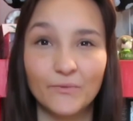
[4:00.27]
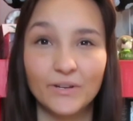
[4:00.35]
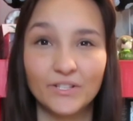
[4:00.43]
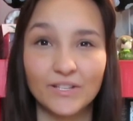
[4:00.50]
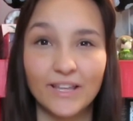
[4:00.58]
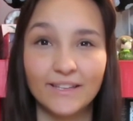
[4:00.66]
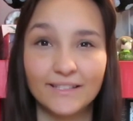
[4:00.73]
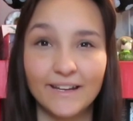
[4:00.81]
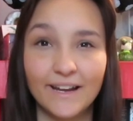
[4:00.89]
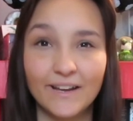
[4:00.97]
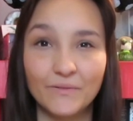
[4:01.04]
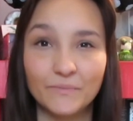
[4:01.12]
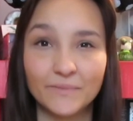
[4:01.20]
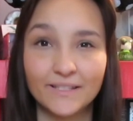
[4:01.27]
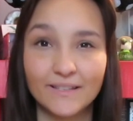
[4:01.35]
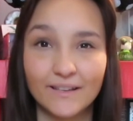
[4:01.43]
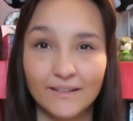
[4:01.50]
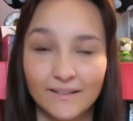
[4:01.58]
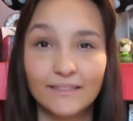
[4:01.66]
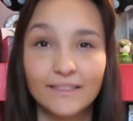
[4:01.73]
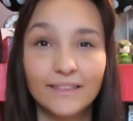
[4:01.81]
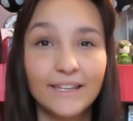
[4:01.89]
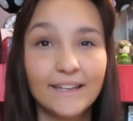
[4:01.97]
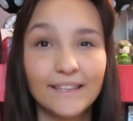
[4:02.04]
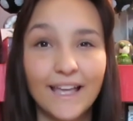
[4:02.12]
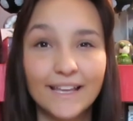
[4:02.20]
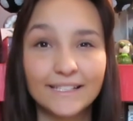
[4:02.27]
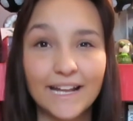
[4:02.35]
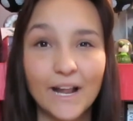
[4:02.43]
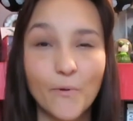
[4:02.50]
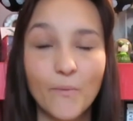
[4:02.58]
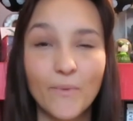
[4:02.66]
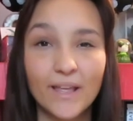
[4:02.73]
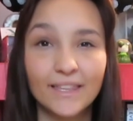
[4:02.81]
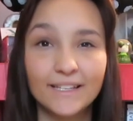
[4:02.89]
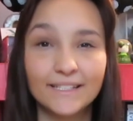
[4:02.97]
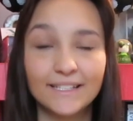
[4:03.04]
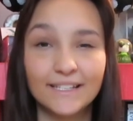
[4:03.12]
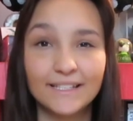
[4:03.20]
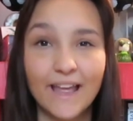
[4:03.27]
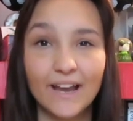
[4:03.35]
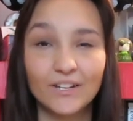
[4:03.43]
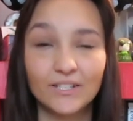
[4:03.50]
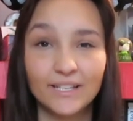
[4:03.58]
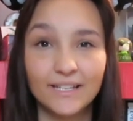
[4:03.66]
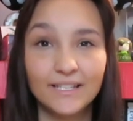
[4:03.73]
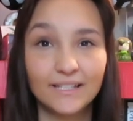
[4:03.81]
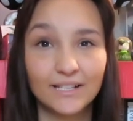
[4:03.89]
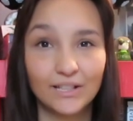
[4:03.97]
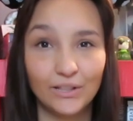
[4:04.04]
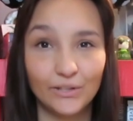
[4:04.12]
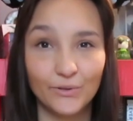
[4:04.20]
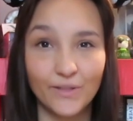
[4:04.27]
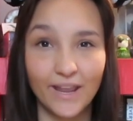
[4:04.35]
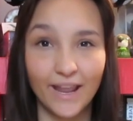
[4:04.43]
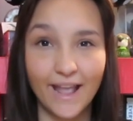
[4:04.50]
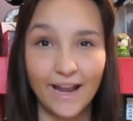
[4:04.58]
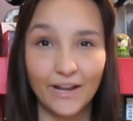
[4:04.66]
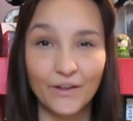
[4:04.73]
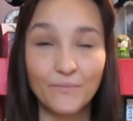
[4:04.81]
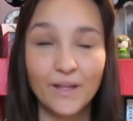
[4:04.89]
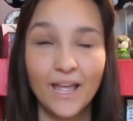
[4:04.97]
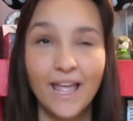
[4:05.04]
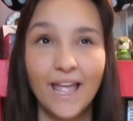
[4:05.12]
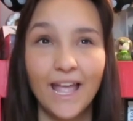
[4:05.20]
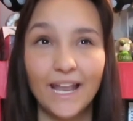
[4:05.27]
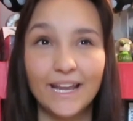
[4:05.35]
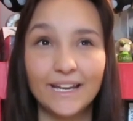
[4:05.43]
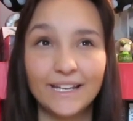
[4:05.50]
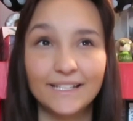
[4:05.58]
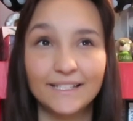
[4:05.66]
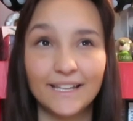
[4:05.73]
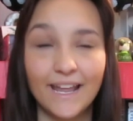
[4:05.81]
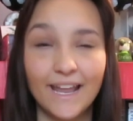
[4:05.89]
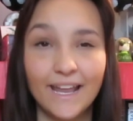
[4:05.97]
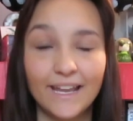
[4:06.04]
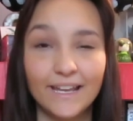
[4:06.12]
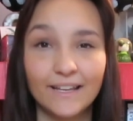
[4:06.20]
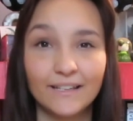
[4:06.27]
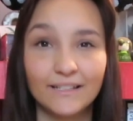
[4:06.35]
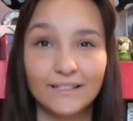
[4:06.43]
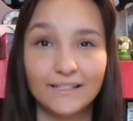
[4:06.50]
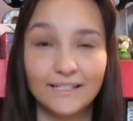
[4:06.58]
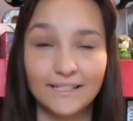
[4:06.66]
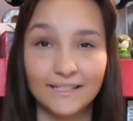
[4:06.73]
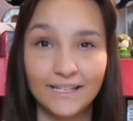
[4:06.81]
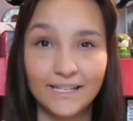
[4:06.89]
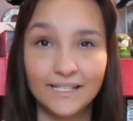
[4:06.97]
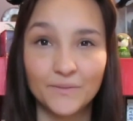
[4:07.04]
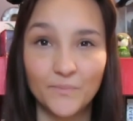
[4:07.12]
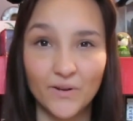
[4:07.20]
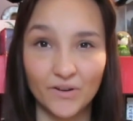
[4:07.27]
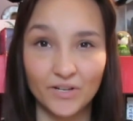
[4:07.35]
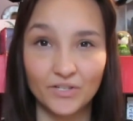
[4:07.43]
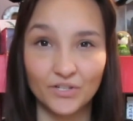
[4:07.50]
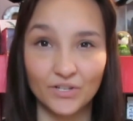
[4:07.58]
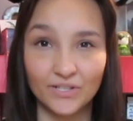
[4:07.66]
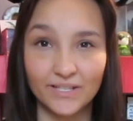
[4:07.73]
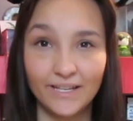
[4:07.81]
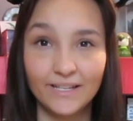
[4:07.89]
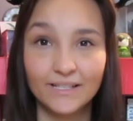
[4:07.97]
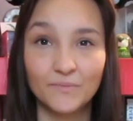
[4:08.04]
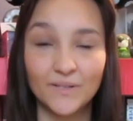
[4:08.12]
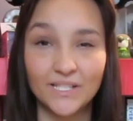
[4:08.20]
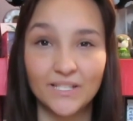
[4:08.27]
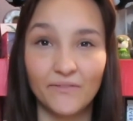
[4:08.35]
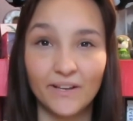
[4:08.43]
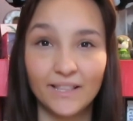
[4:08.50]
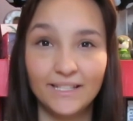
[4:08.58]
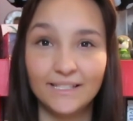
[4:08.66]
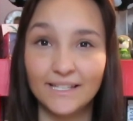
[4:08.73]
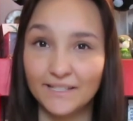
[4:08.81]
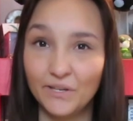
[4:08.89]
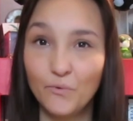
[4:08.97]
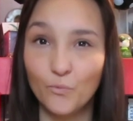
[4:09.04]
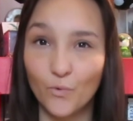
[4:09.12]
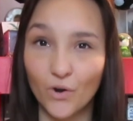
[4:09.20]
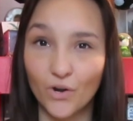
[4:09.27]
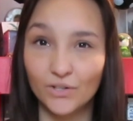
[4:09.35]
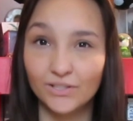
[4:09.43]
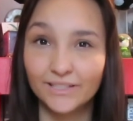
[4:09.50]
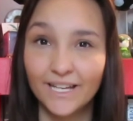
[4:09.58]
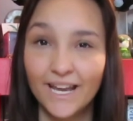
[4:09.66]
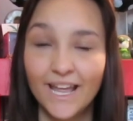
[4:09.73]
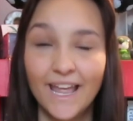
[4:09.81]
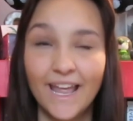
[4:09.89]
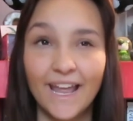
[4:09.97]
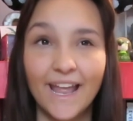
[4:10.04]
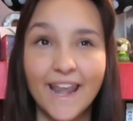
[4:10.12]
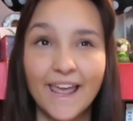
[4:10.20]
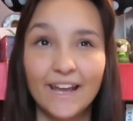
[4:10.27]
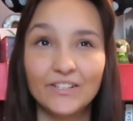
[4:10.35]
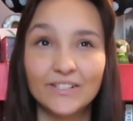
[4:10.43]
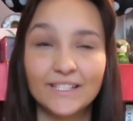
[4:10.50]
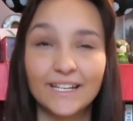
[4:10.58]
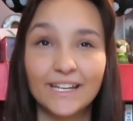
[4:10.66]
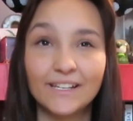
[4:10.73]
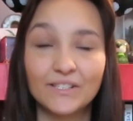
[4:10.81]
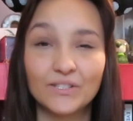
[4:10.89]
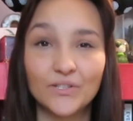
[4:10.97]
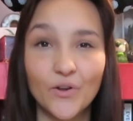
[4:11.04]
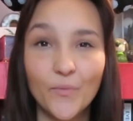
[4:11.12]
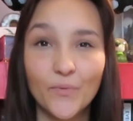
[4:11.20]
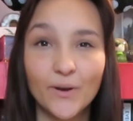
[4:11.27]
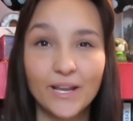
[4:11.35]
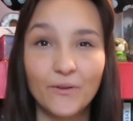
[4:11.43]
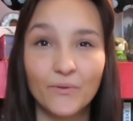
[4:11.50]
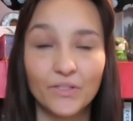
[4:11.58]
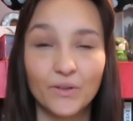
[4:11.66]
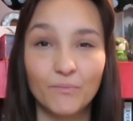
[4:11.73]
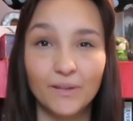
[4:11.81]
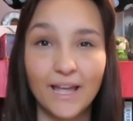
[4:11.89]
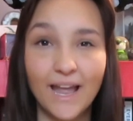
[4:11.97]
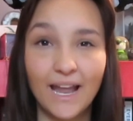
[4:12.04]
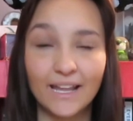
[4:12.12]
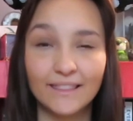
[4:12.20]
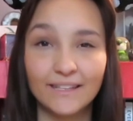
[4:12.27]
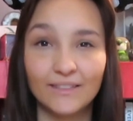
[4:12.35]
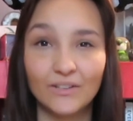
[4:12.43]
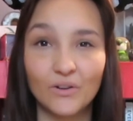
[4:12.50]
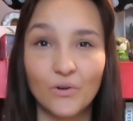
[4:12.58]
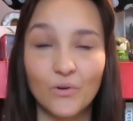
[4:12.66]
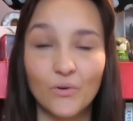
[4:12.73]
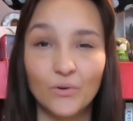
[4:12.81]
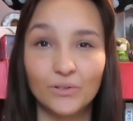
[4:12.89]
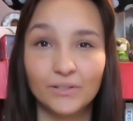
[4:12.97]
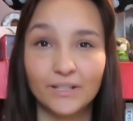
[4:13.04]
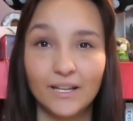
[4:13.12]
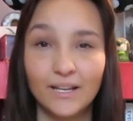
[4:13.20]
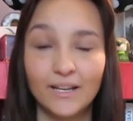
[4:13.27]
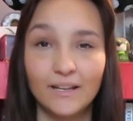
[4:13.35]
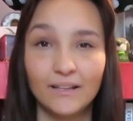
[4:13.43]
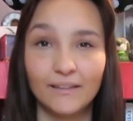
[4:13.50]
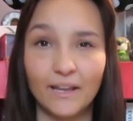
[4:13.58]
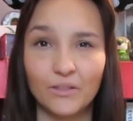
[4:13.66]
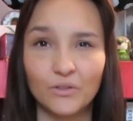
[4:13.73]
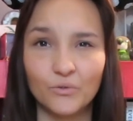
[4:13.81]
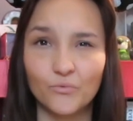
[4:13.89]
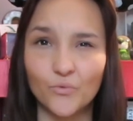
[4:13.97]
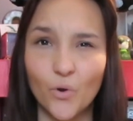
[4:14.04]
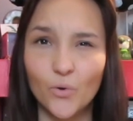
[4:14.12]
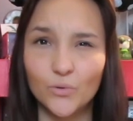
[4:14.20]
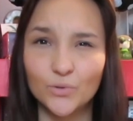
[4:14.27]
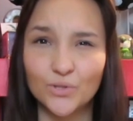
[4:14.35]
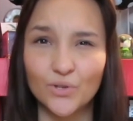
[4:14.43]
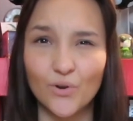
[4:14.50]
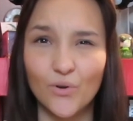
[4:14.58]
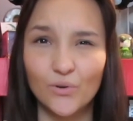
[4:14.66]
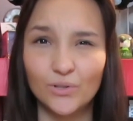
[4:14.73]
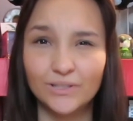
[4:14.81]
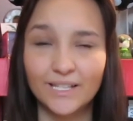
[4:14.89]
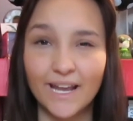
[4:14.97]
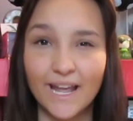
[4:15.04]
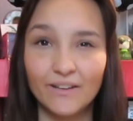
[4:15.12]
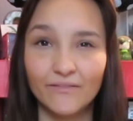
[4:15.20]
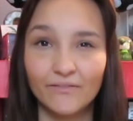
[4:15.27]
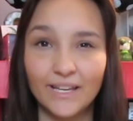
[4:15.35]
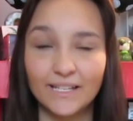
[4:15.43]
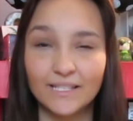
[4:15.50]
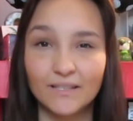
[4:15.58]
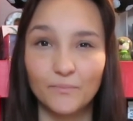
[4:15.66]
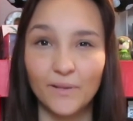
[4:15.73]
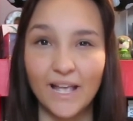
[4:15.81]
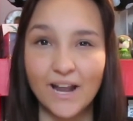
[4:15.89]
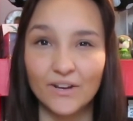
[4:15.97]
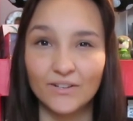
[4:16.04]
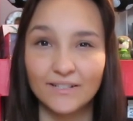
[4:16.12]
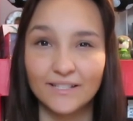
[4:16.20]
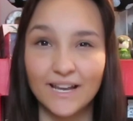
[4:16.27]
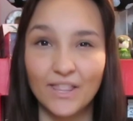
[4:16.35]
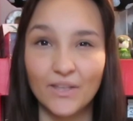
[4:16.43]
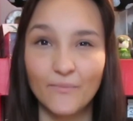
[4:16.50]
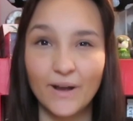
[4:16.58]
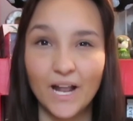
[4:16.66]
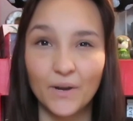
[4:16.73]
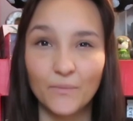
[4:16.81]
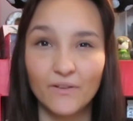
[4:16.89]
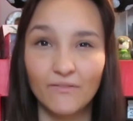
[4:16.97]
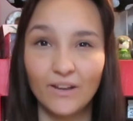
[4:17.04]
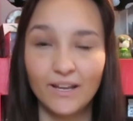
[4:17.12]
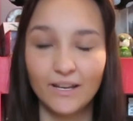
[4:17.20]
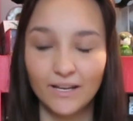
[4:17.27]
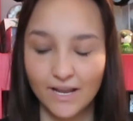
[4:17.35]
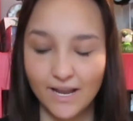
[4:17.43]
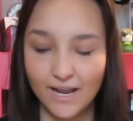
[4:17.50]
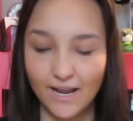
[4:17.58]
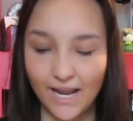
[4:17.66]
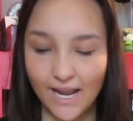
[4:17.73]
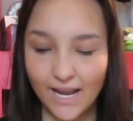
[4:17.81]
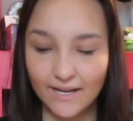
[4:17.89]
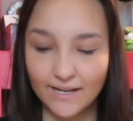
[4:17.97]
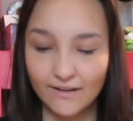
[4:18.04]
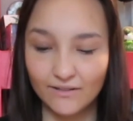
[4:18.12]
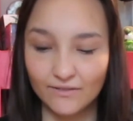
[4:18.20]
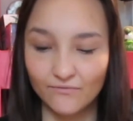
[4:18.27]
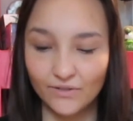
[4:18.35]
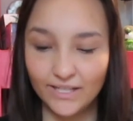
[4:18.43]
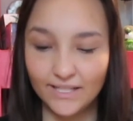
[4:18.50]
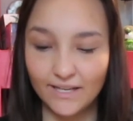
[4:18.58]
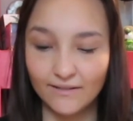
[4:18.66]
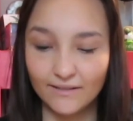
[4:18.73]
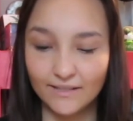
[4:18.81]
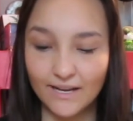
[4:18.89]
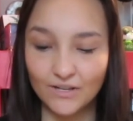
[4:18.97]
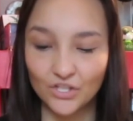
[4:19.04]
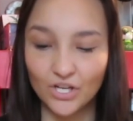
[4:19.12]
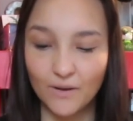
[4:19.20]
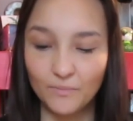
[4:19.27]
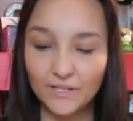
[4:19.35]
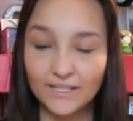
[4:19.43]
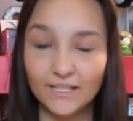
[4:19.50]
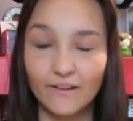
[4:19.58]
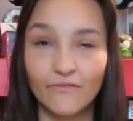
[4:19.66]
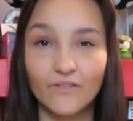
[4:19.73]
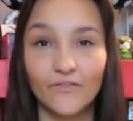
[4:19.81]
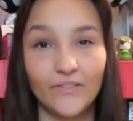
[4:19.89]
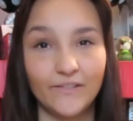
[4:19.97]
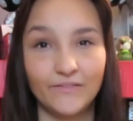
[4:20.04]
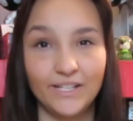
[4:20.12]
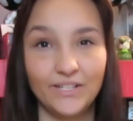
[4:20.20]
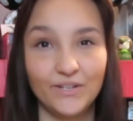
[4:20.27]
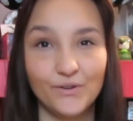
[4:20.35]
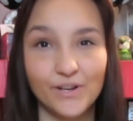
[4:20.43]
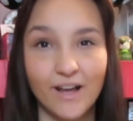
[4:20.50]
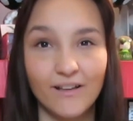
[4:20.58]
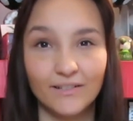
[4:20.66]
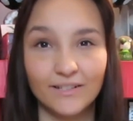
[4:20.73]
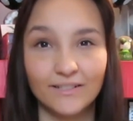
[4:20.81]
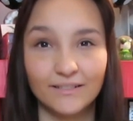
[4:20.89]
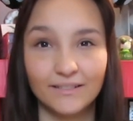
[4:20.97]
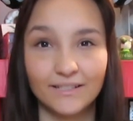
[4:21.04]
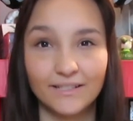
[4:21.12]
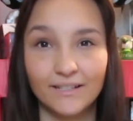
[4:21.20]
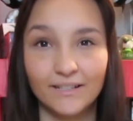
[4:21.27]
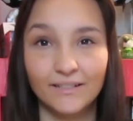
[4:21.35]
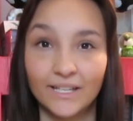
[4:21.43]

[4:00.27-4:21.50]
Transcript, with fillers: wish list items. The last item on my list is actually a clothing item, and it is a Disney Spirit jersey, specifically Disney World, and I just think it's so pretty with the black and then the gold, like the rose gold kind of like splatters on the bottom of it, and it retails on Shop Disney for fifty-two dollars.